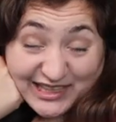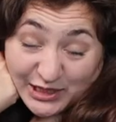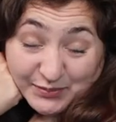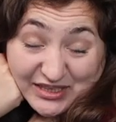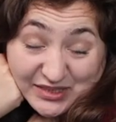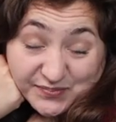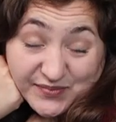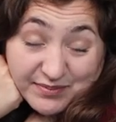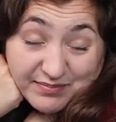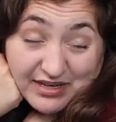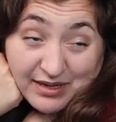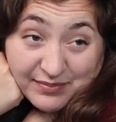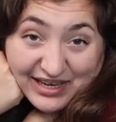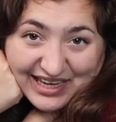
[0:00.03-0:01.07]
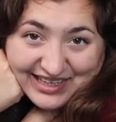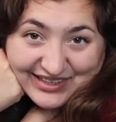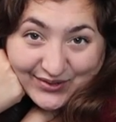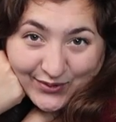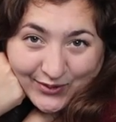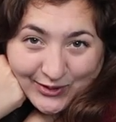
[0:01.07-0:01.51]
You must be my
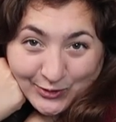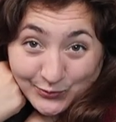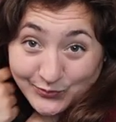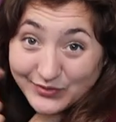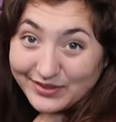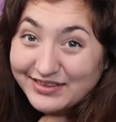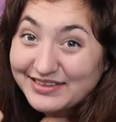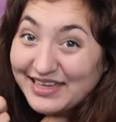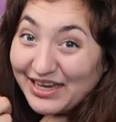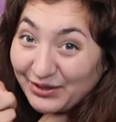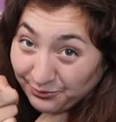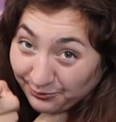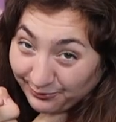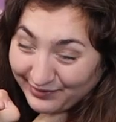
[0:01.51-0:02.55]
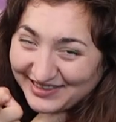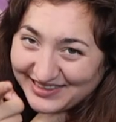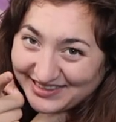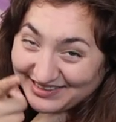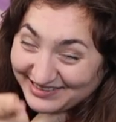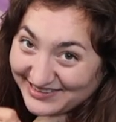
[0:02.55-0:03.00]
backyard because I
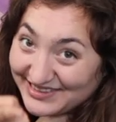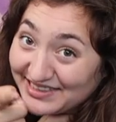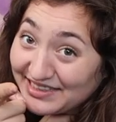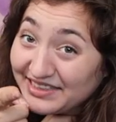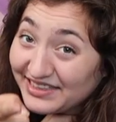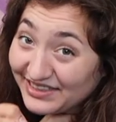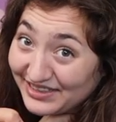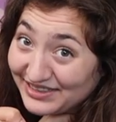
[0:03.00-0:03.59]
really dig